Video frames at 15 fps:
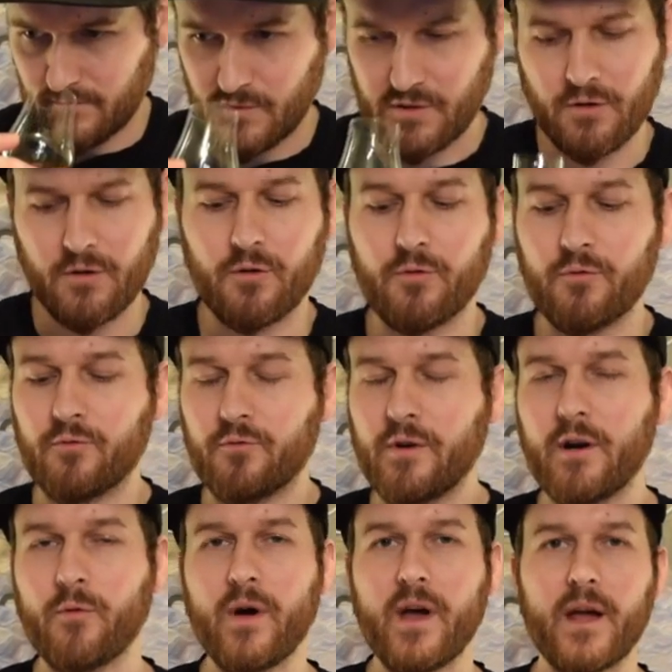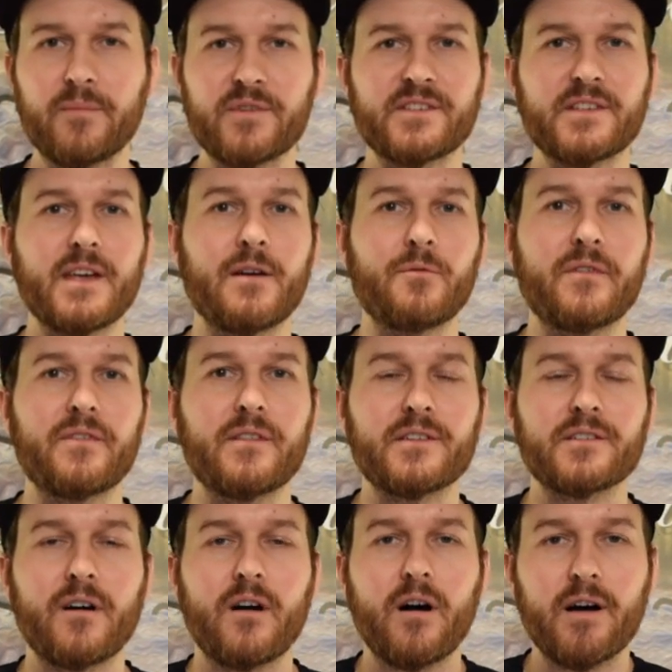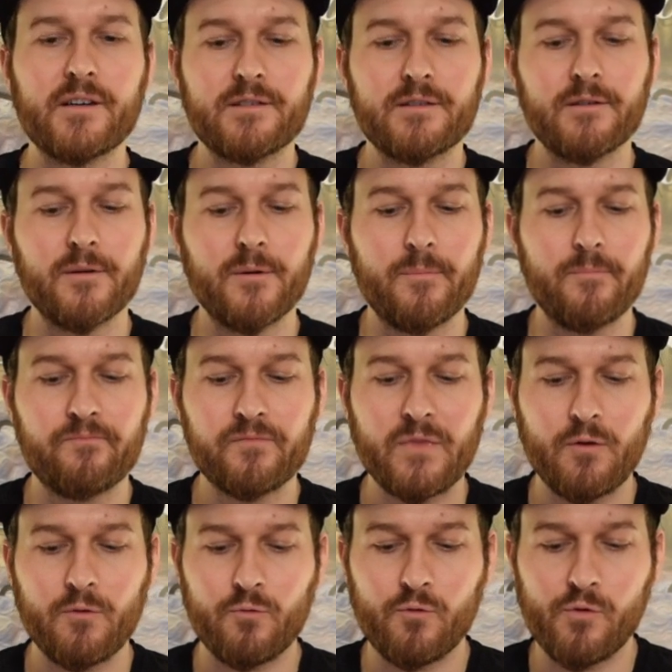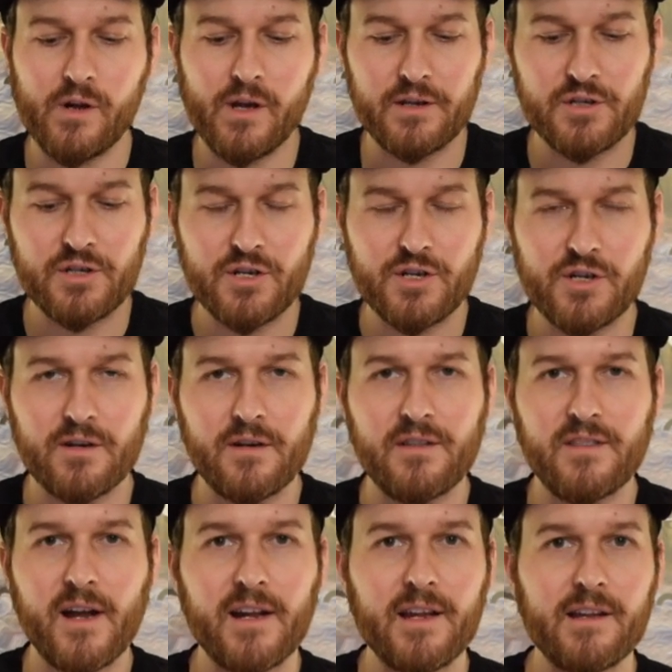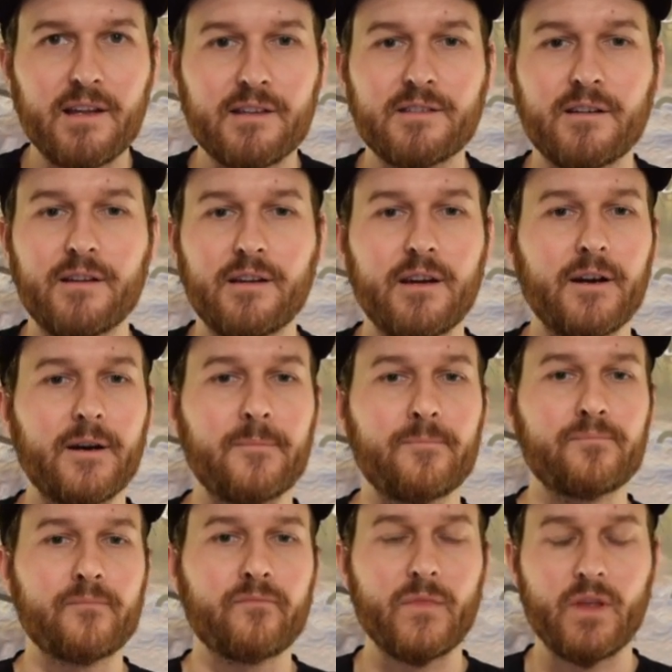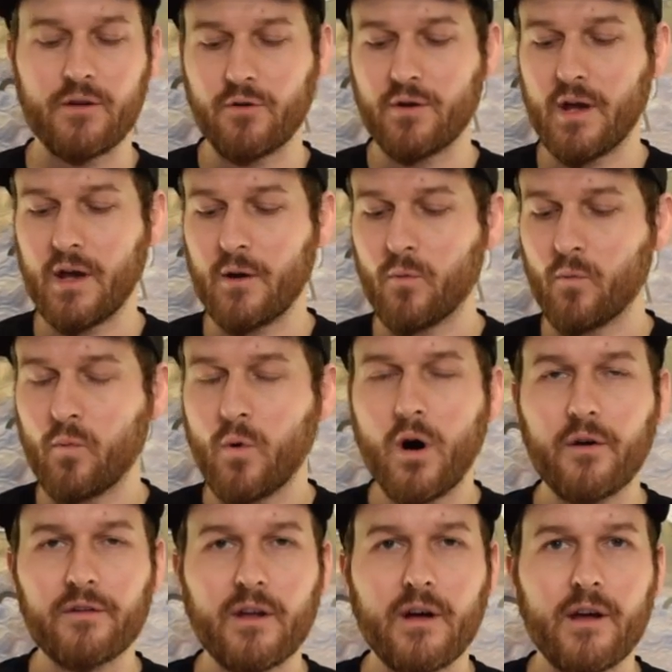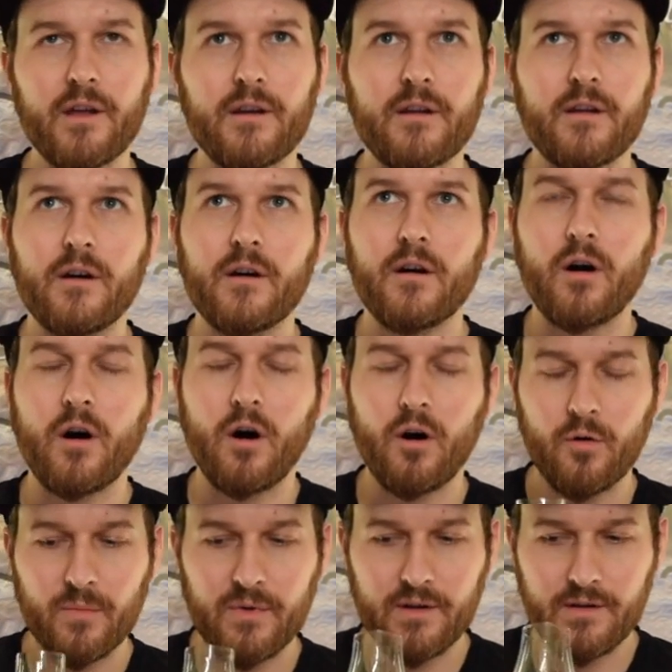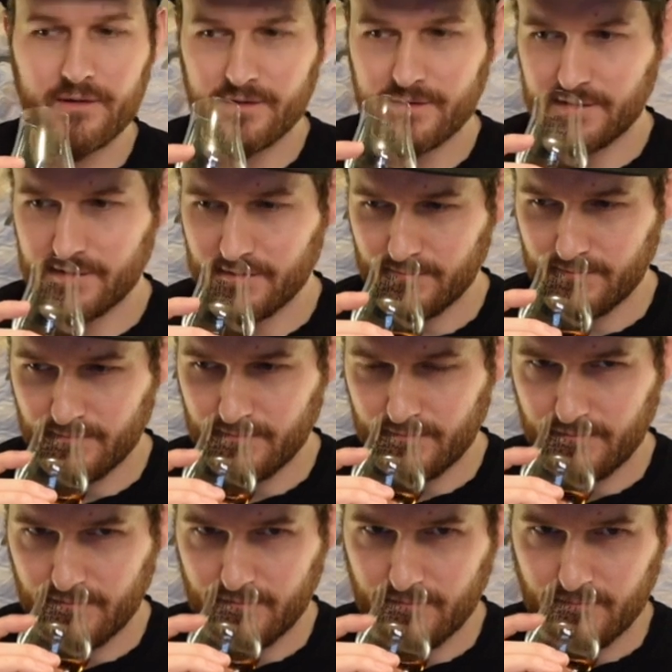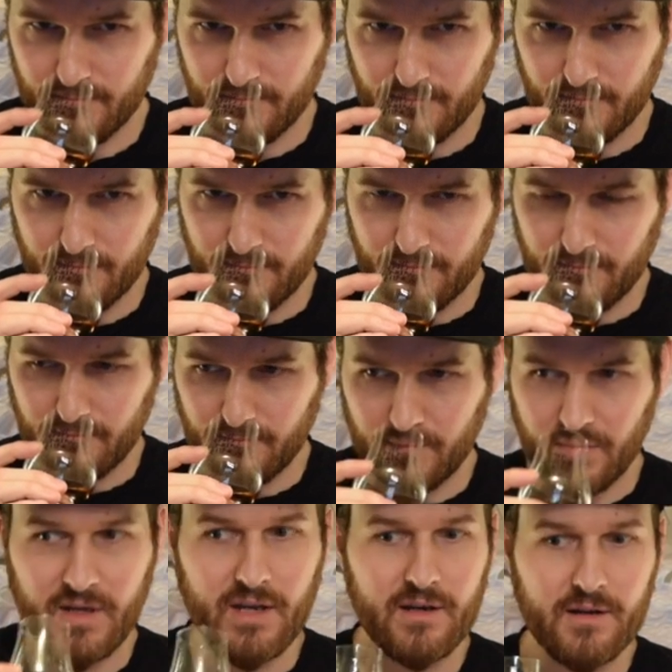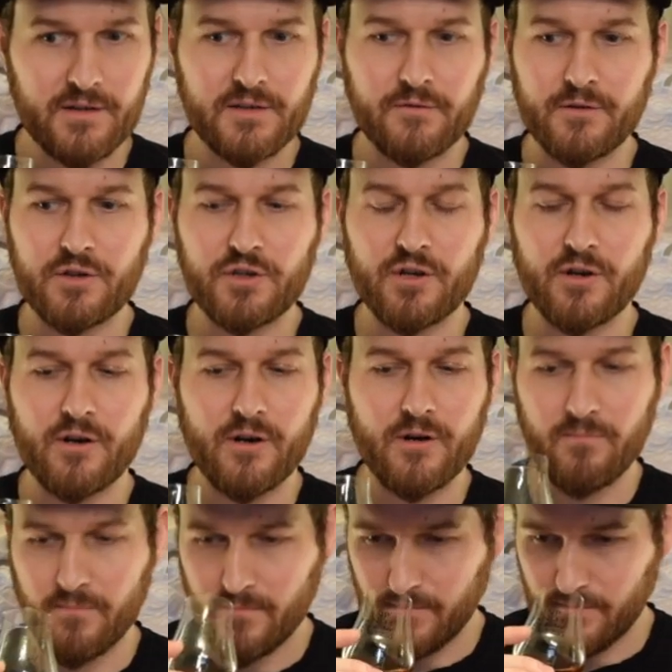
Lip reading: So right away, I'm just hit with this awesome, rich nuttiness on here. You get walnut, almonds, peanuts for sure.